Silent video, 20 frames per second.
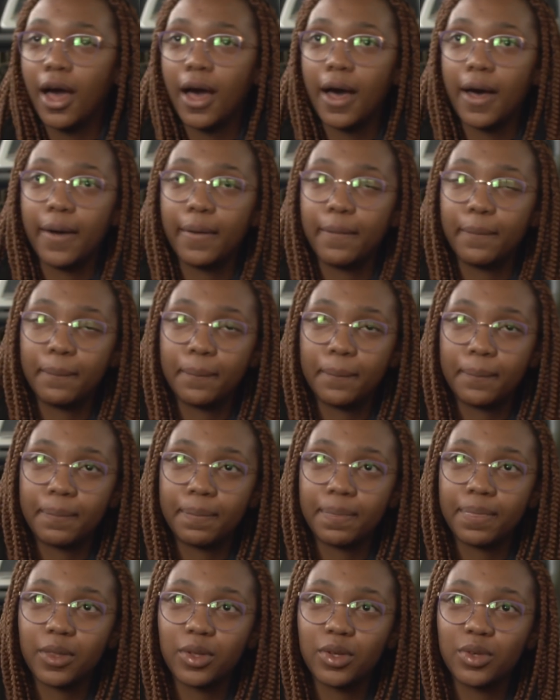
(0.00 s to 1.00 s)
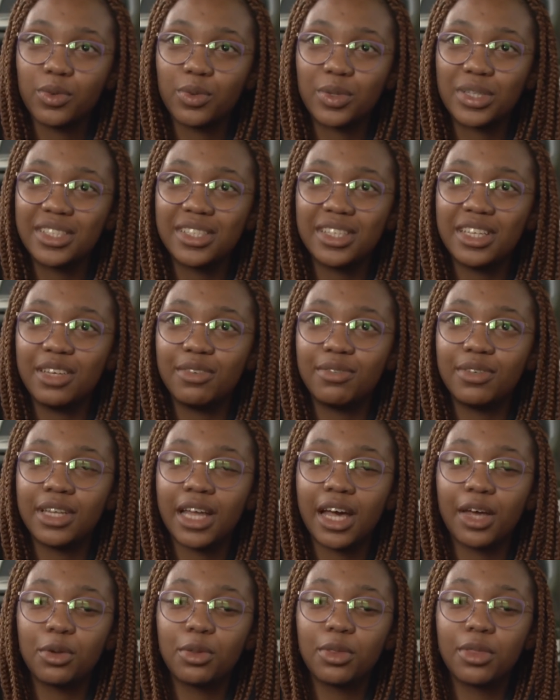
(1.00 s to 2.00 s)
I
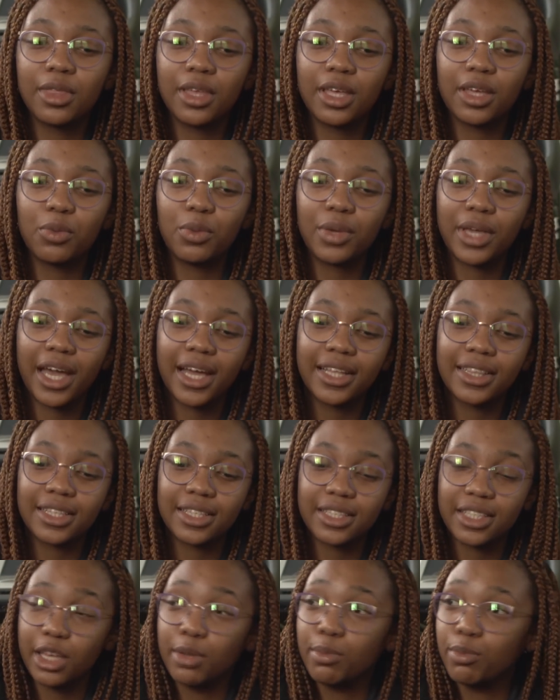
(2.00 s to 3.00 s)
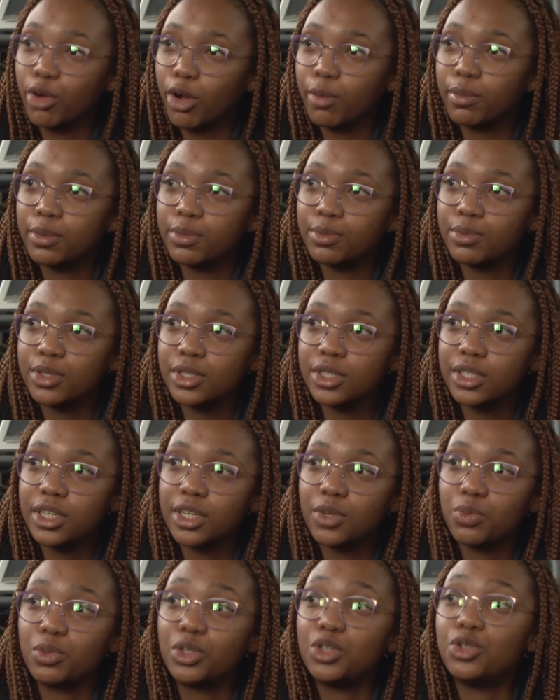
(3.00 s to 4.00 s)
don't think we had the same problems
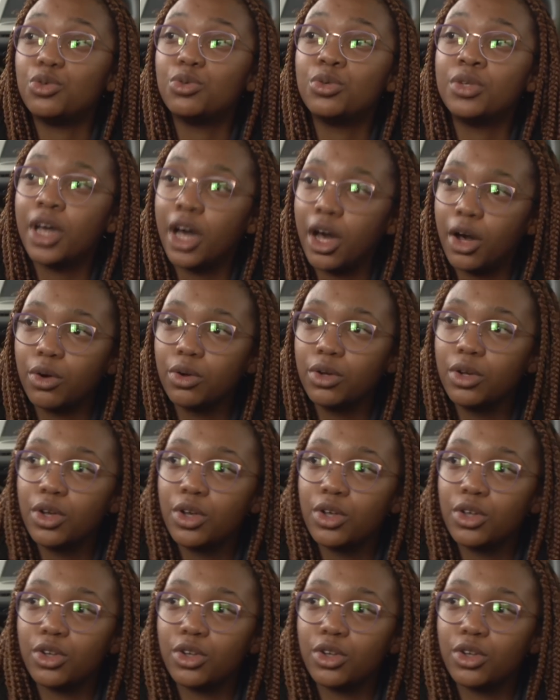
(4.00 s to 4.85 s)
we do now,